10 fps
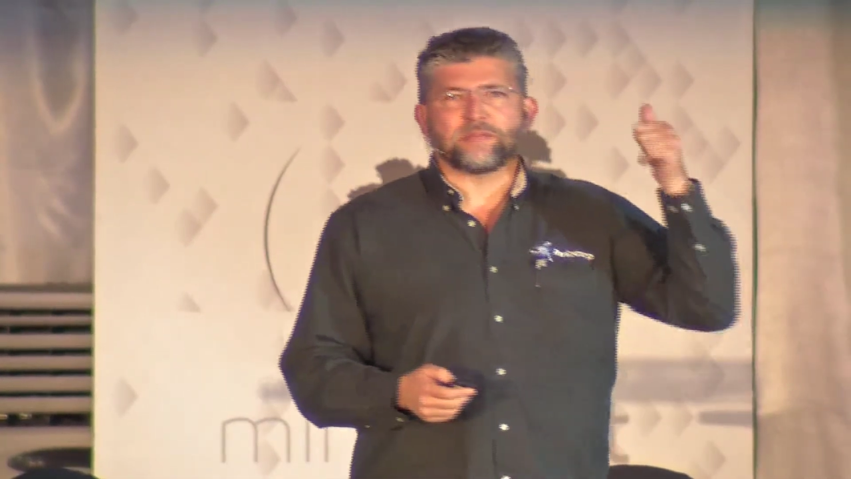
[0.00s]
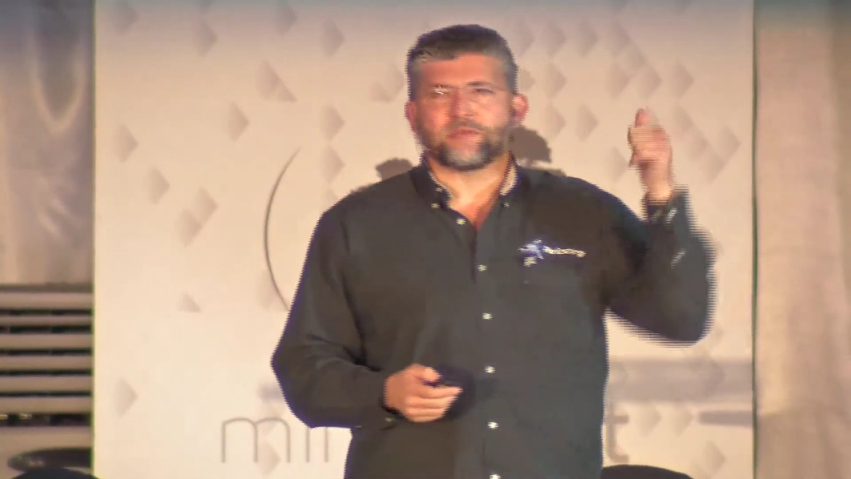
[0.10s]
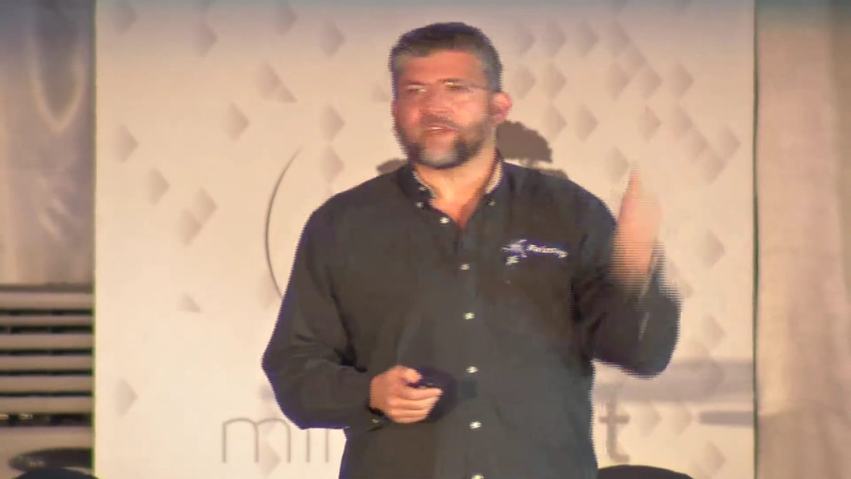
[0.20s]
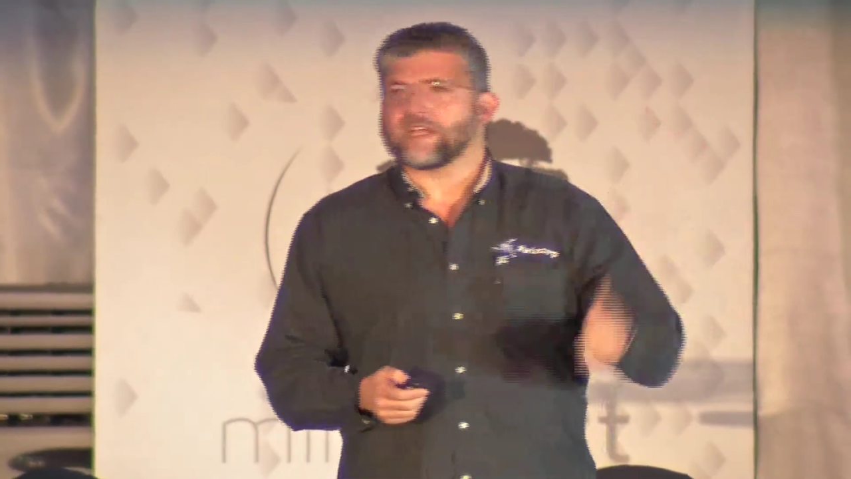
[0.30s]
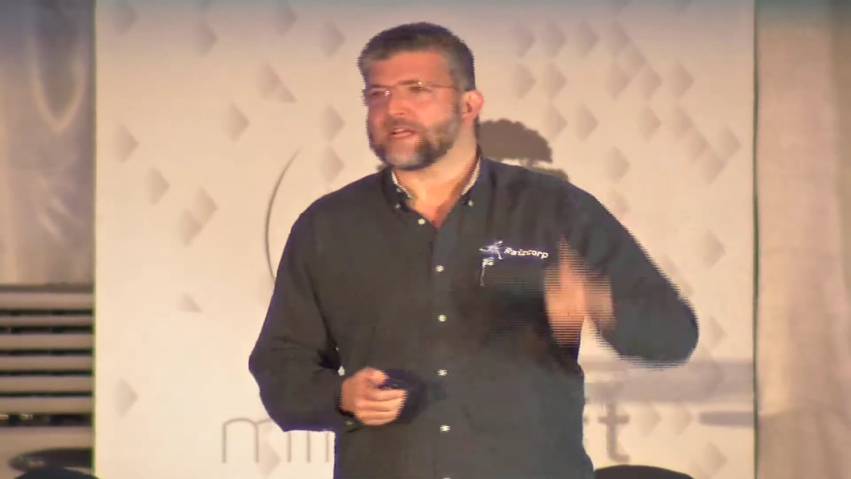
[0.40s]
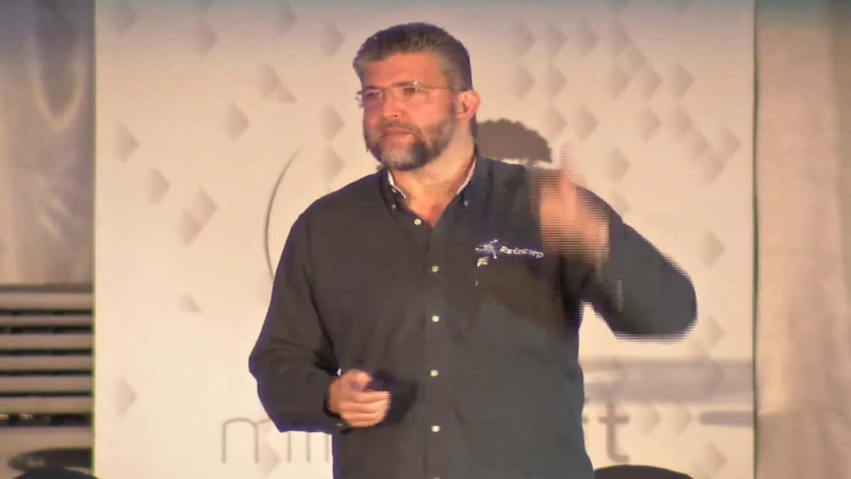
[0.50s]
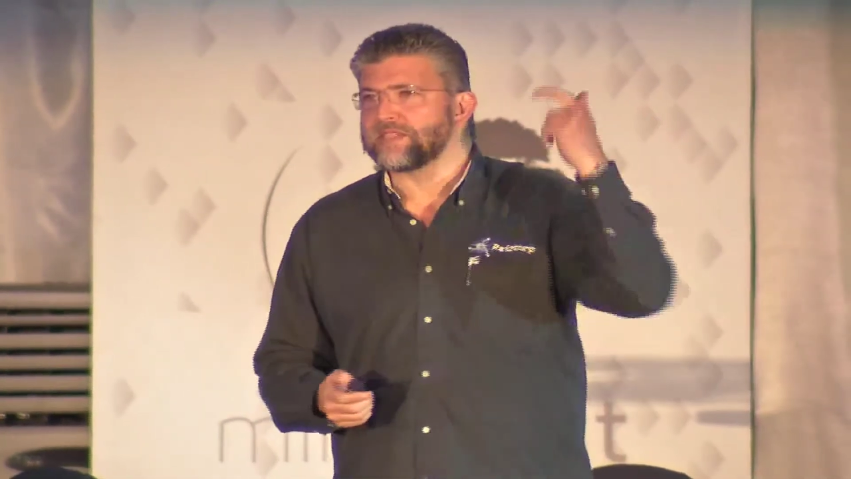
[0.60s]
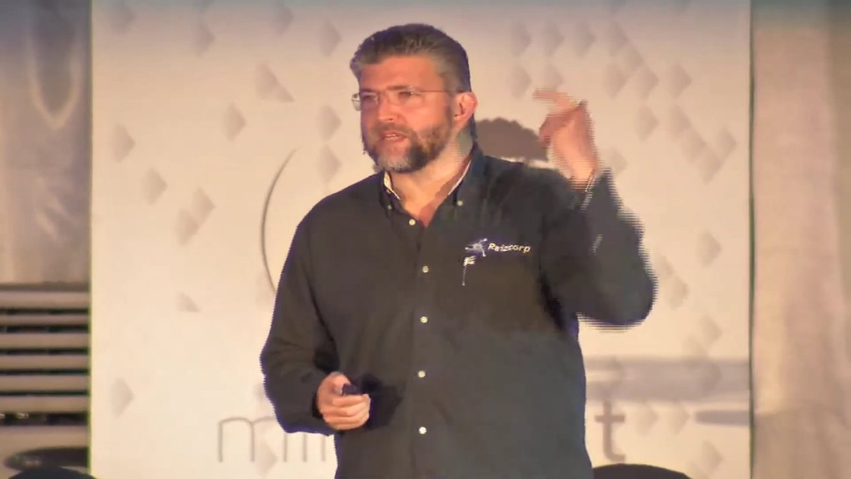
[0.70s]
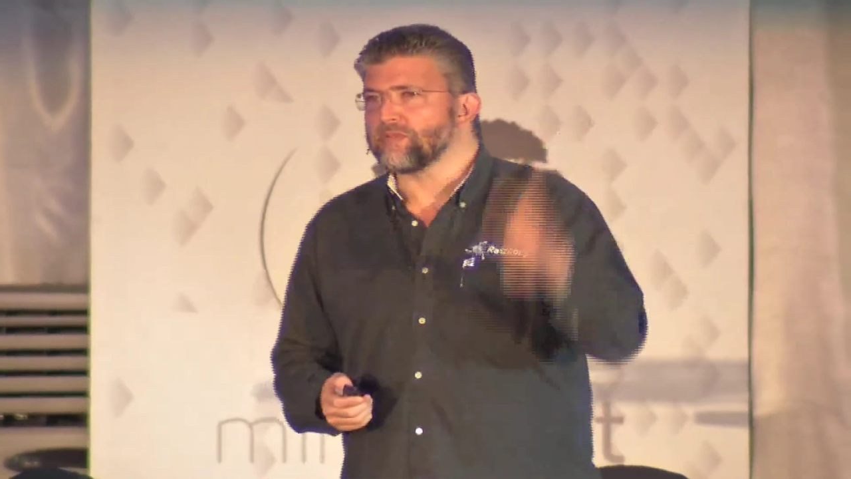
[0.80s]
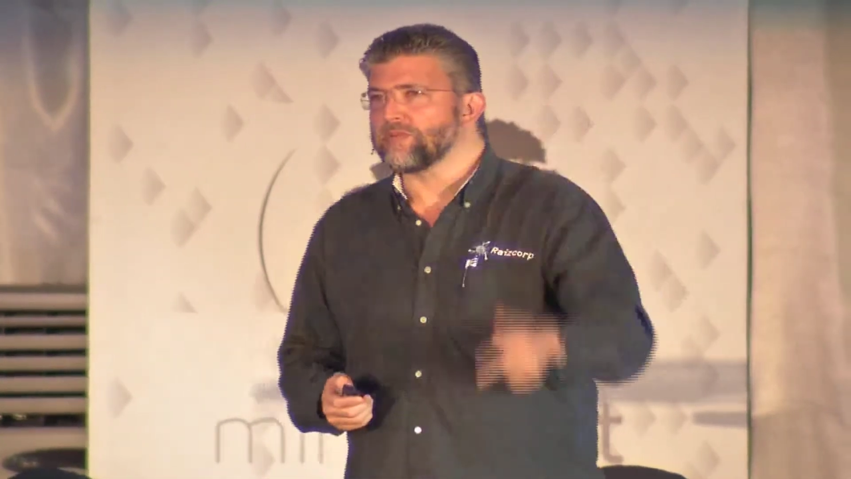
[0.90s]
them with the income
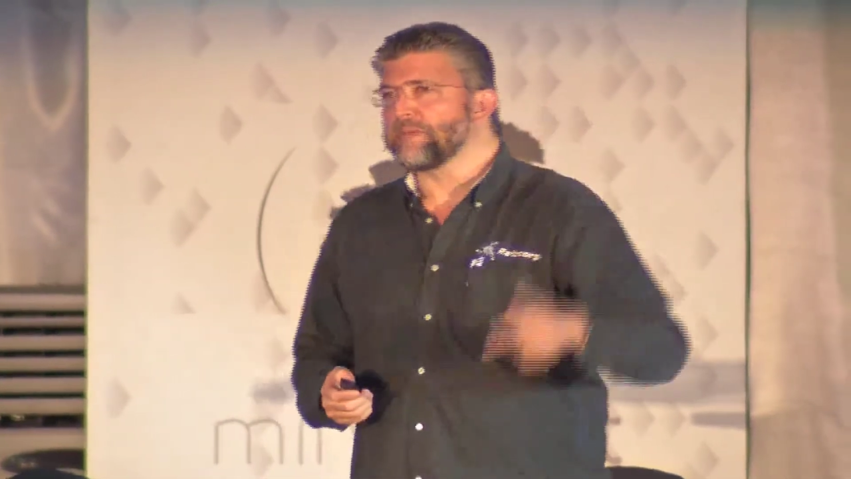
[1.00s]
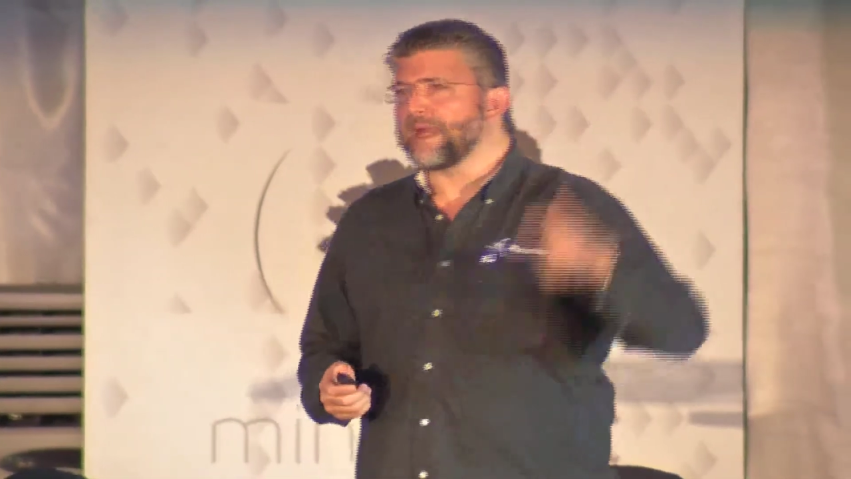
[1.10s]
statement,